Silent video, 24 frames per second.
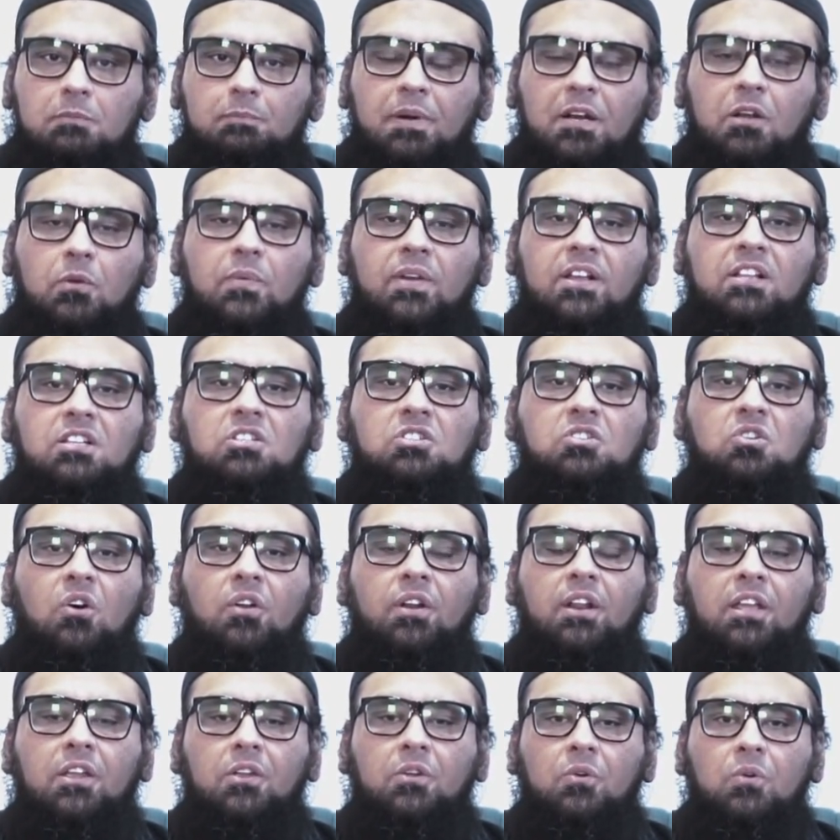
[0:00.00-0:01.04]
but we are
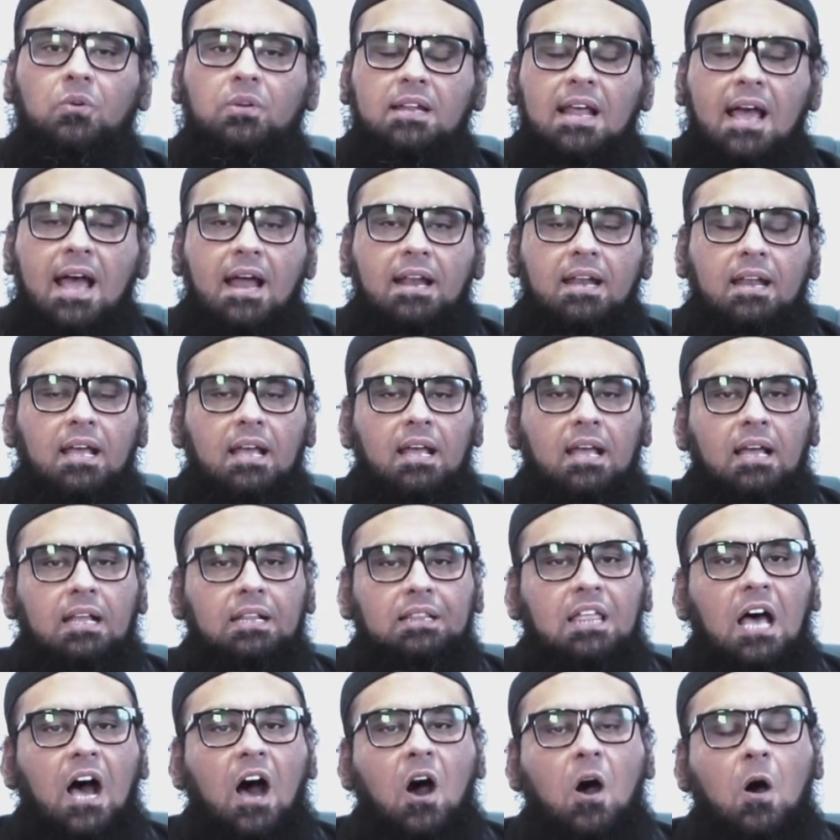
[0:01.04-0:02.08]
stoning you
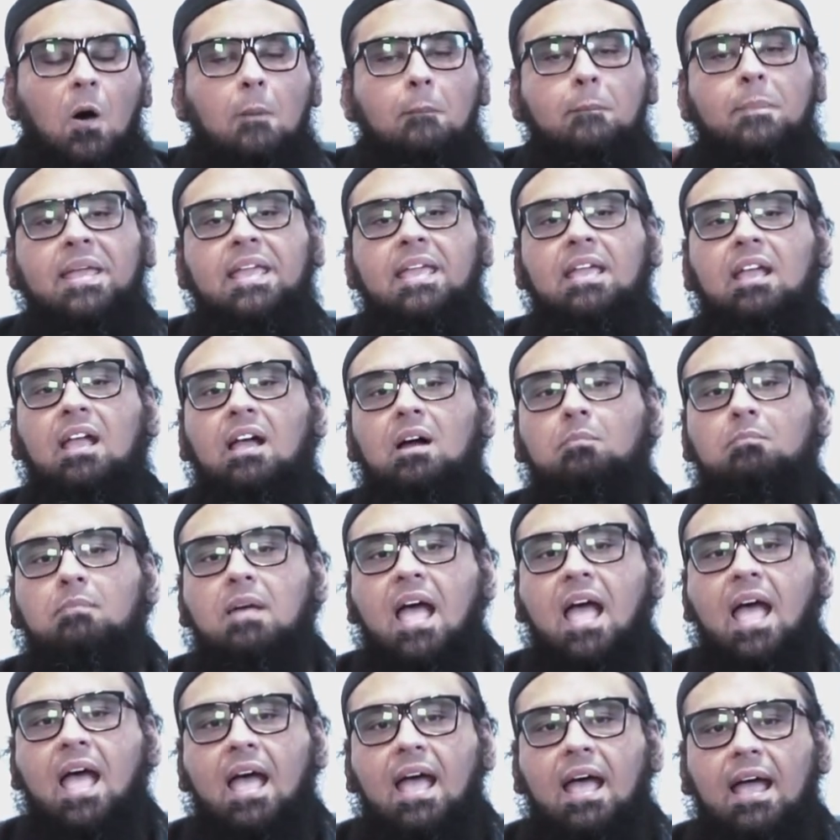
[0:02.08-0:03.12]
that thou being a
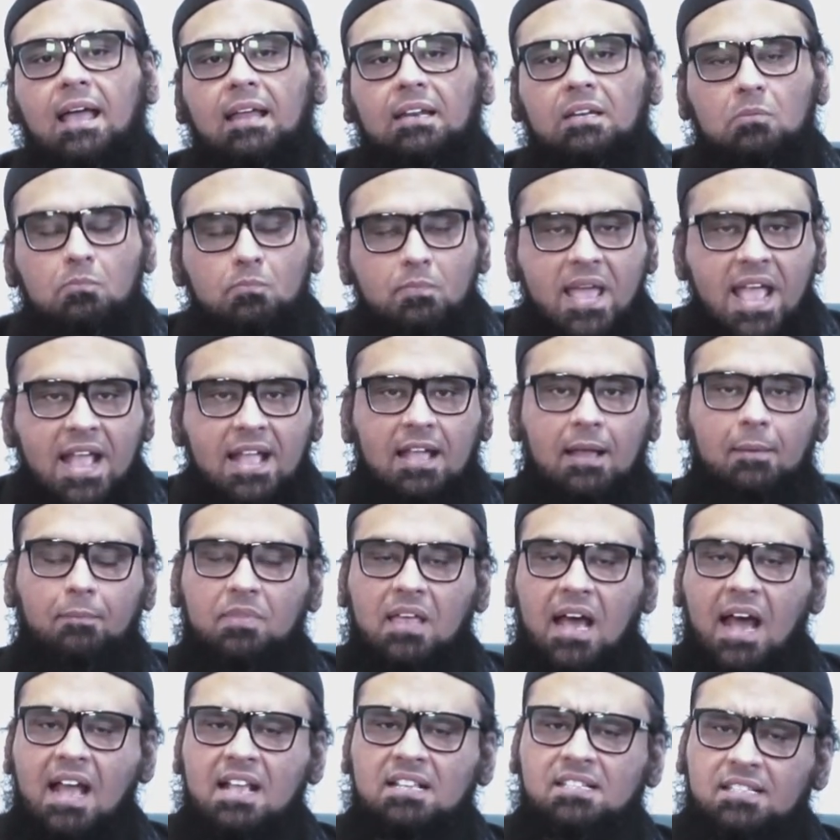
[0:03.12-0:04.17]
man, make up
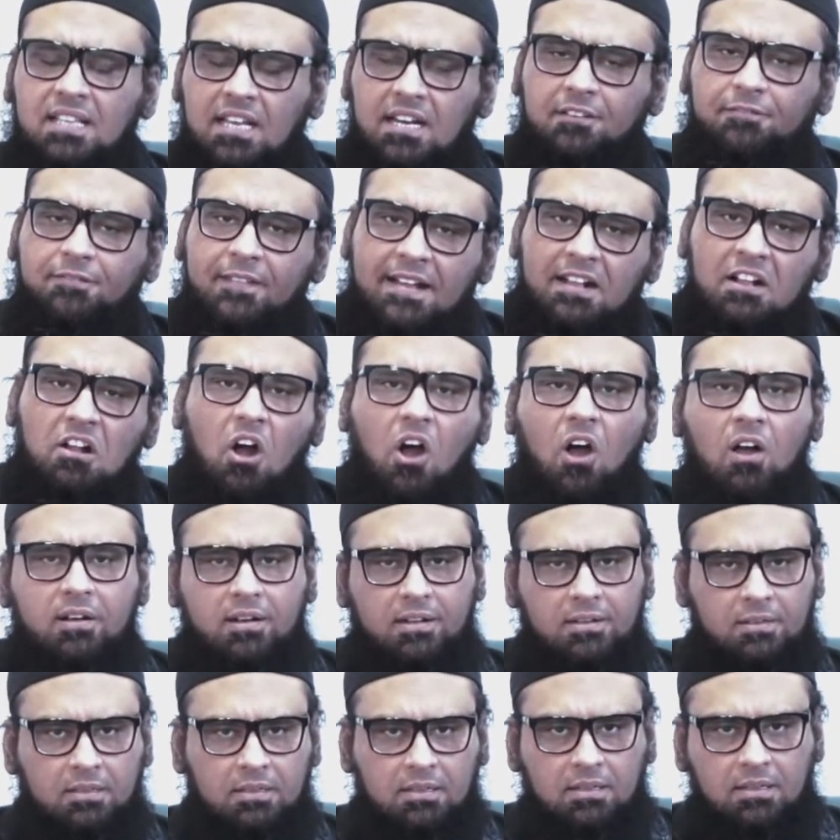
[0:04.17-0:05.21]
thyself a
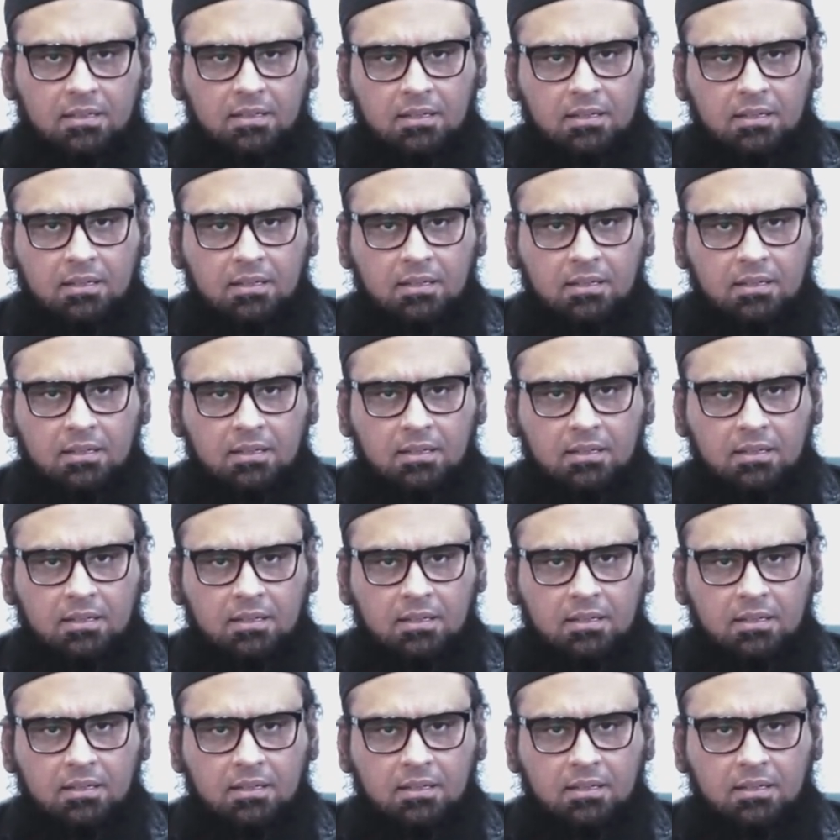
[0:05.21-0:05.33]
God.